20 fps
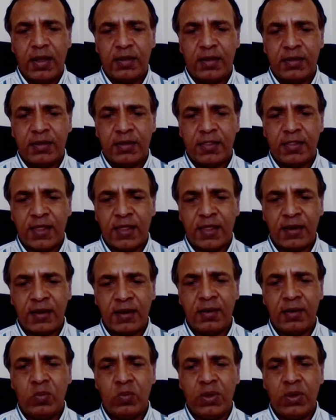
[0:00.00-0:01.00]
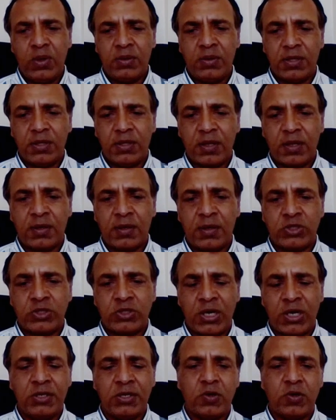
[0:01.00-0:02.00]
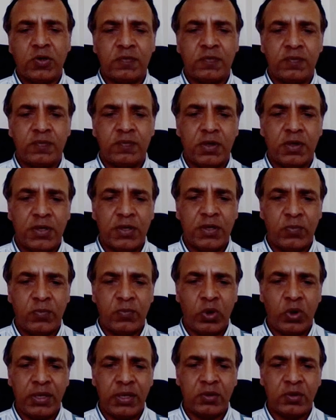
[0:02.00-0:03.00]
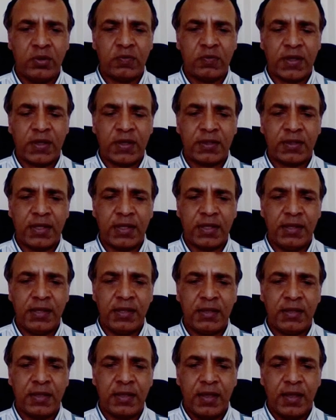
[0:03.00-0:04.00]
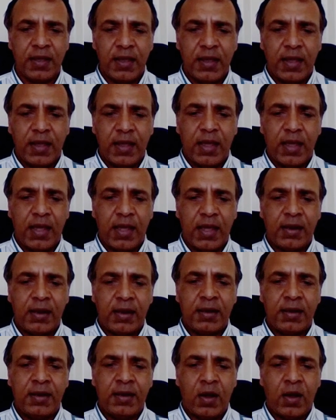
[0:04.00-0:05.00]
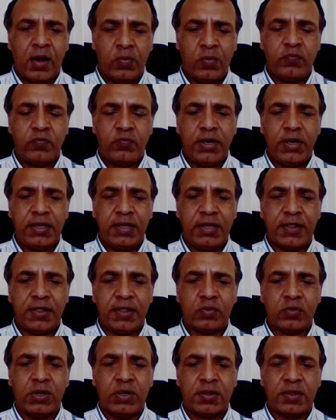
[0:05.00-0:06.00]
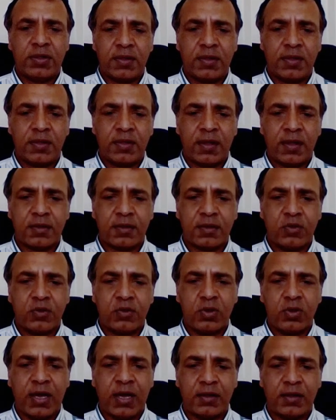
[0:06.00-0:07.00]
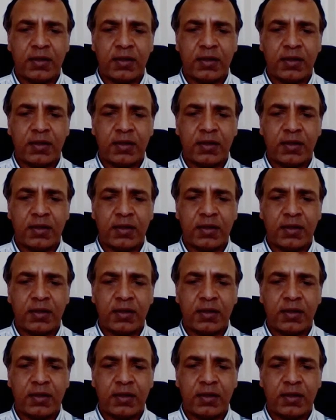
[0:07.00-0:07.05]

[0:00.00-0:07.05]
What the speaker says: And then it's a challenge of deploying those vaccines, and hopefully that will assist us to